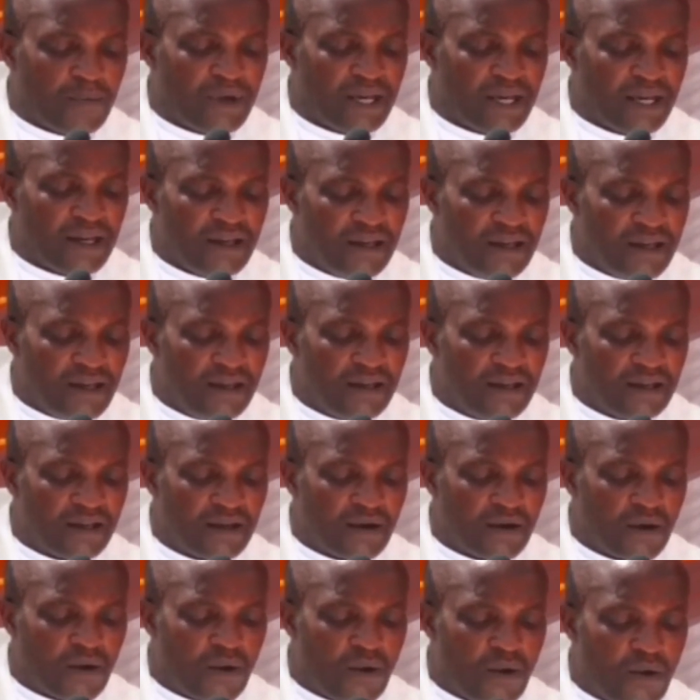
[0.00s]
May
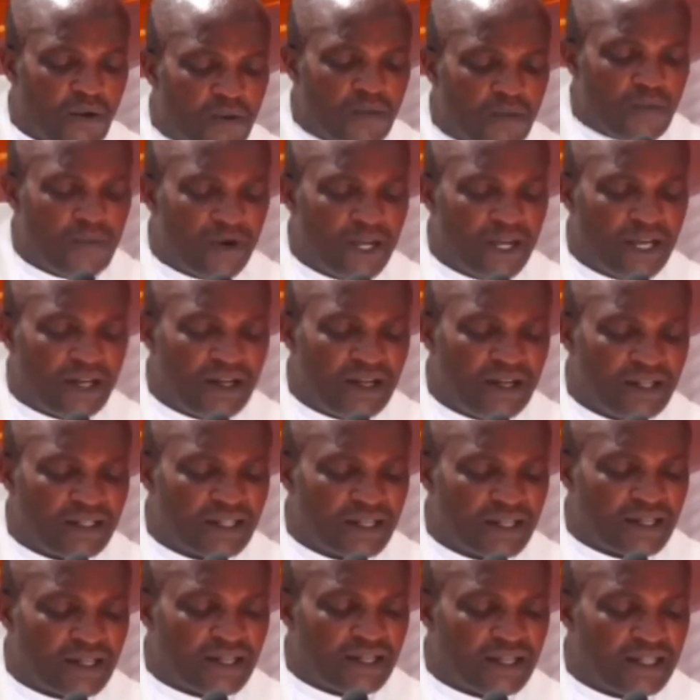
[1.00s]
he whom we
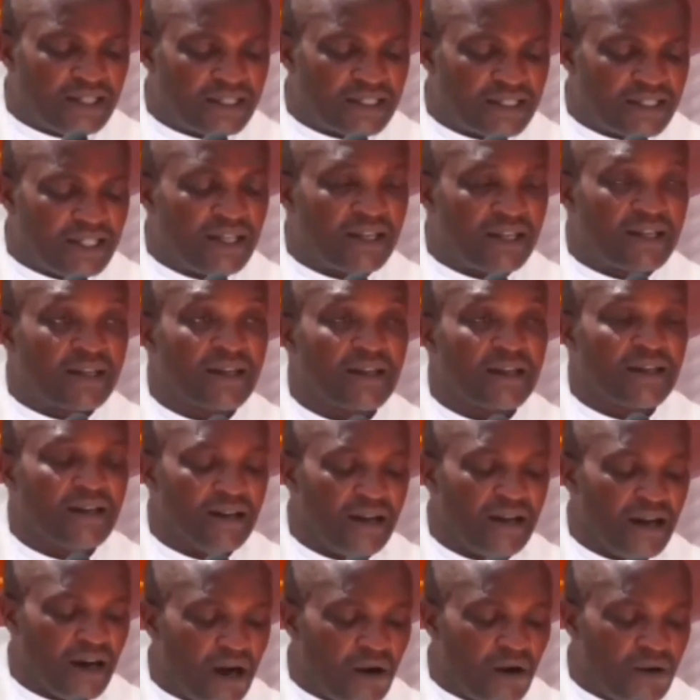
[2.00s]
naturally seek
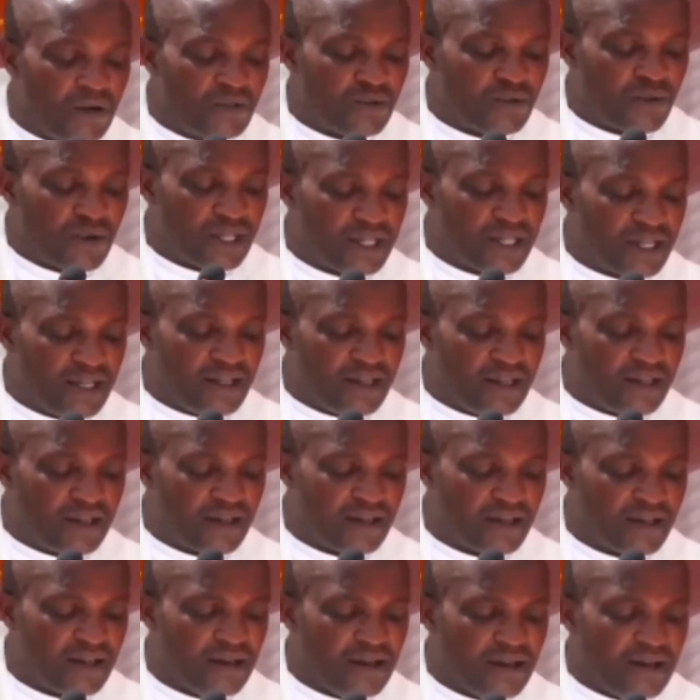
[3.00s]

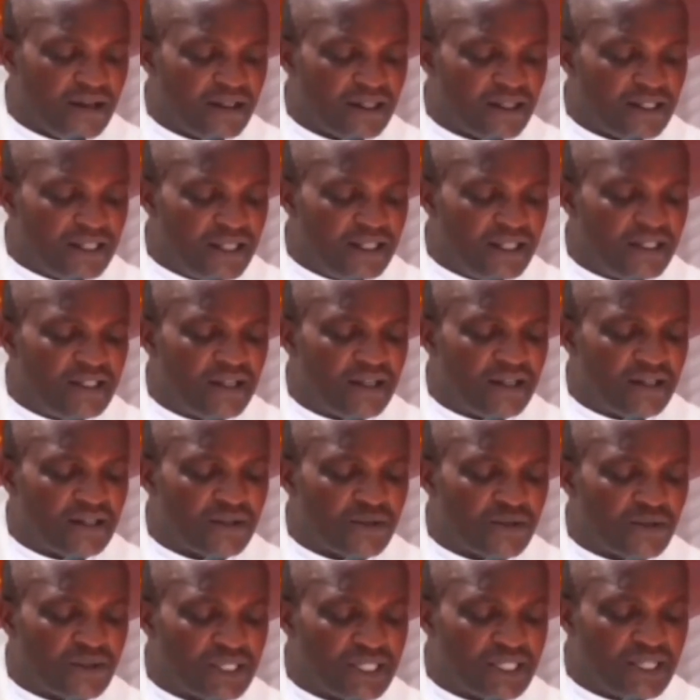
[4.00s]
outwardly teach
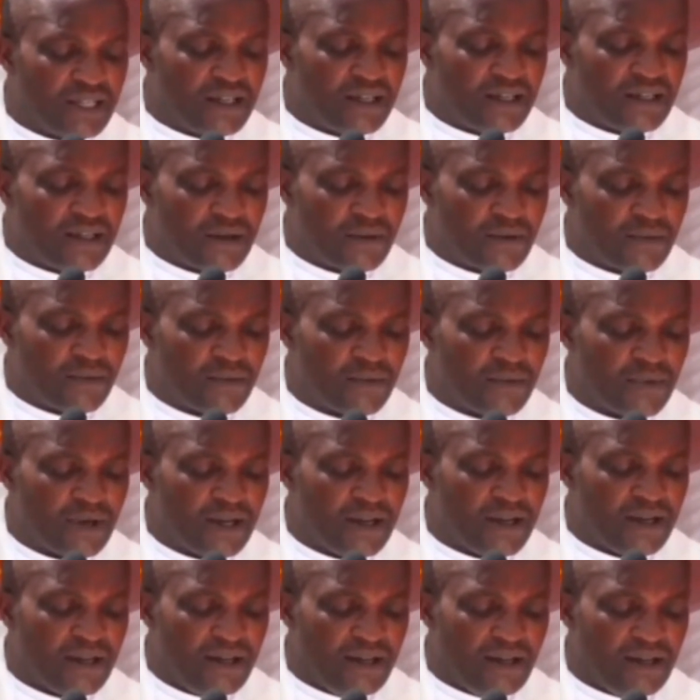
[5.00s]
us to seek him
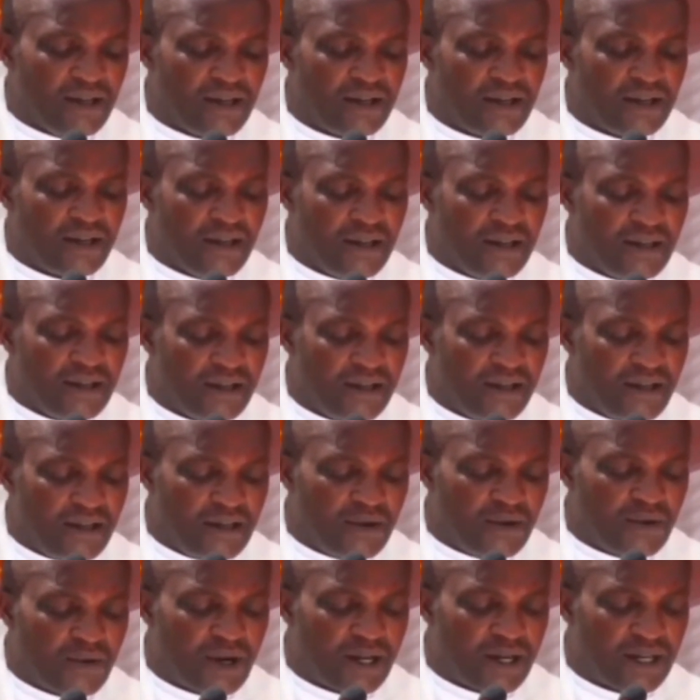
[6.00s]

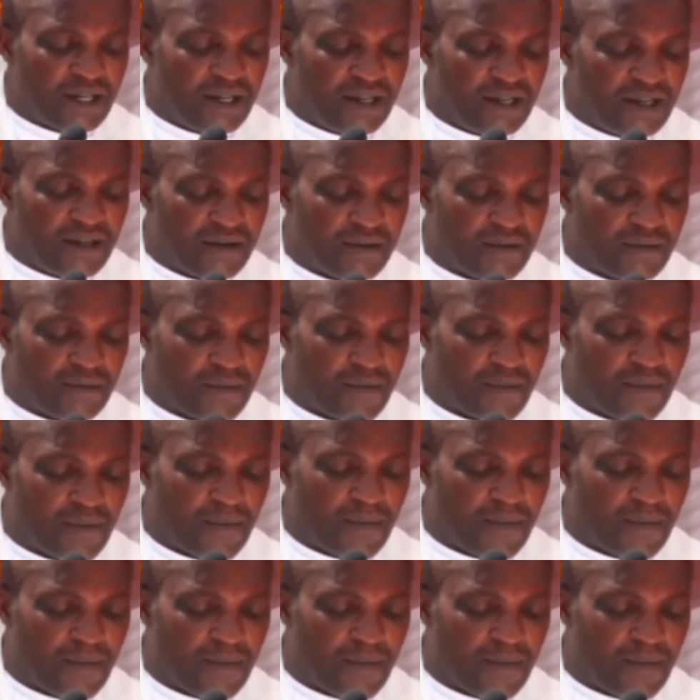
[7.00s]
inwardly.